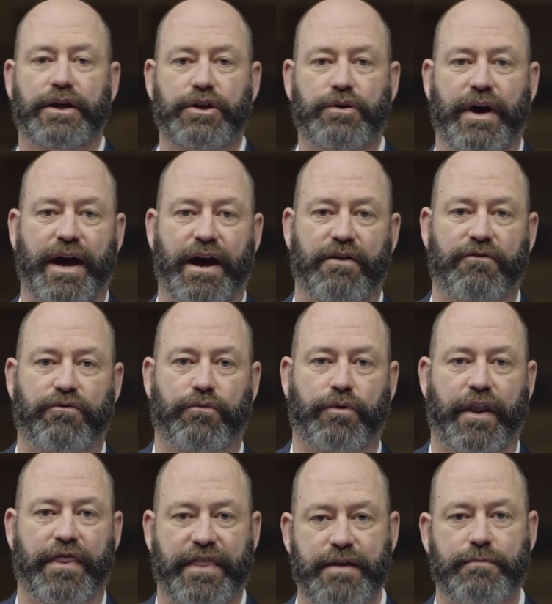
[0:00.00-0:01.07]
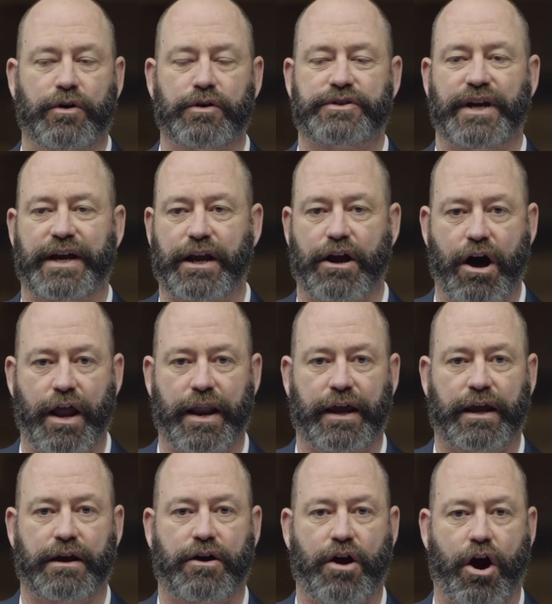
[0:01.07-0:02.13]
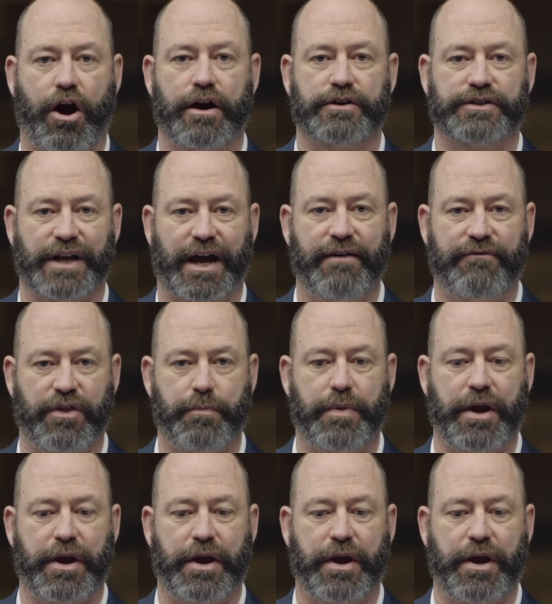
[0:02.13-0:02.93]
you have one of the most iconic cars of the